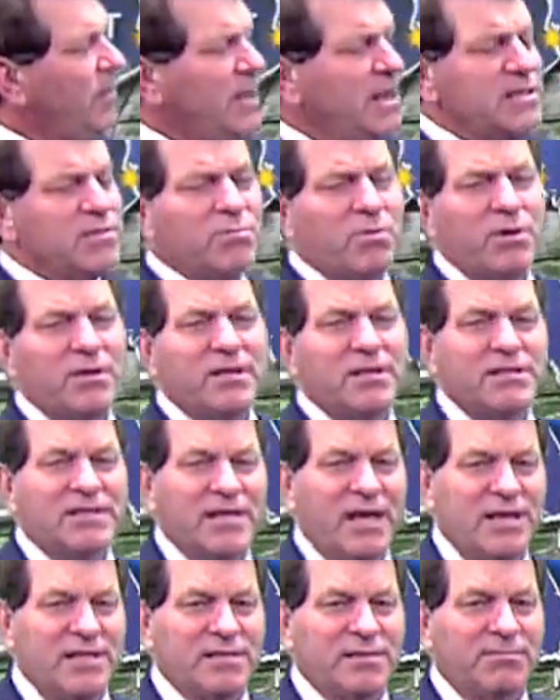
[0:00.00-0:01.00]
these will
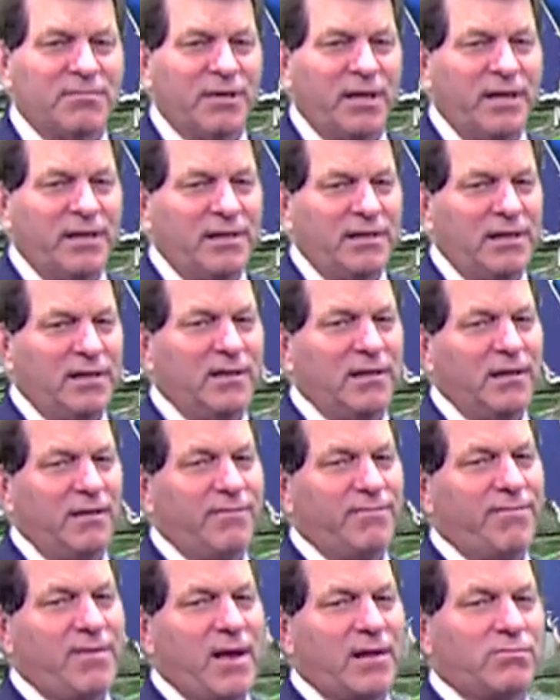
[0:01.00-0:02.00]
contain some lightning.
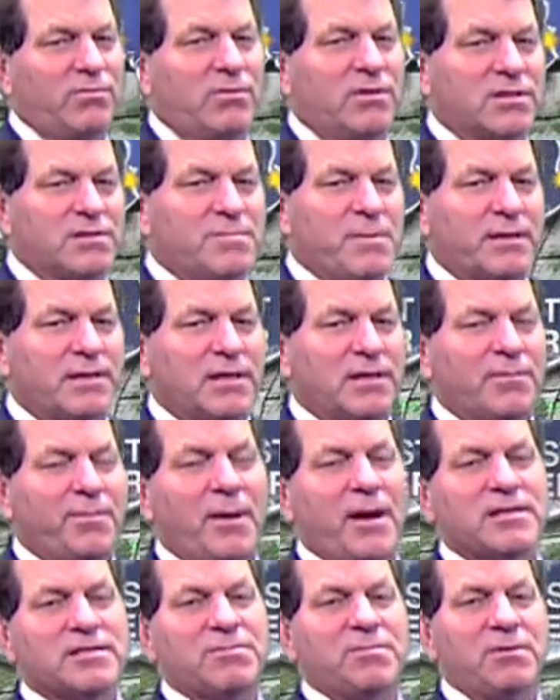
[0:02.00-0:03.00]
In fact, we're expecting the
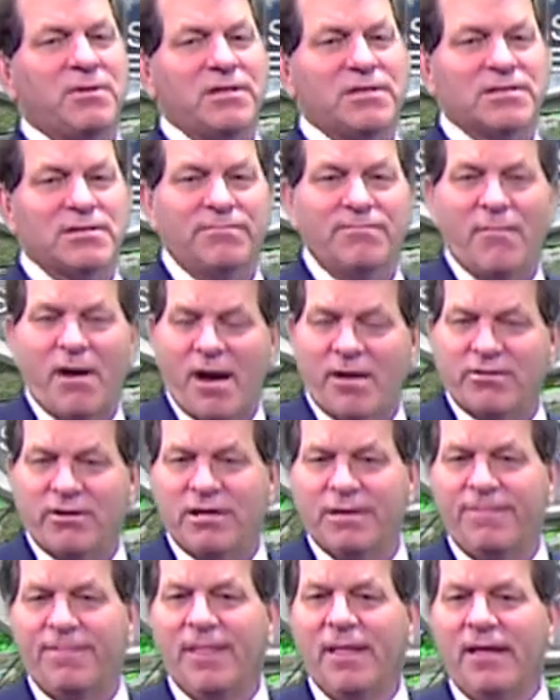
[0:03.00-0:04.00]
possibility of some
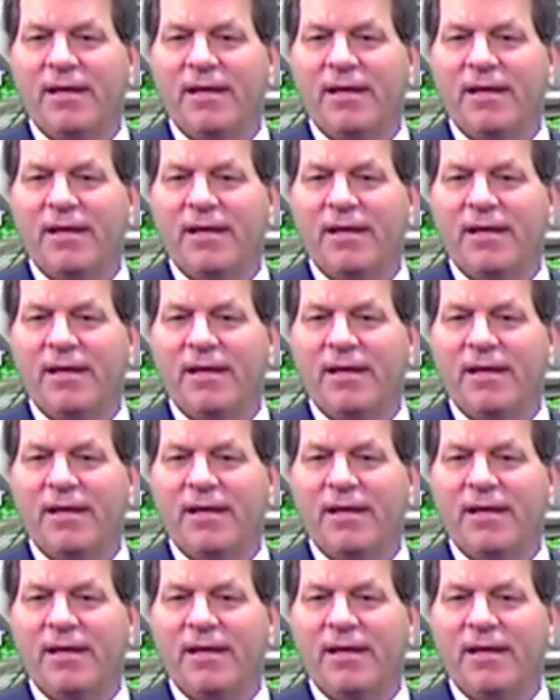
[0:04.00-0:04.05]
moderate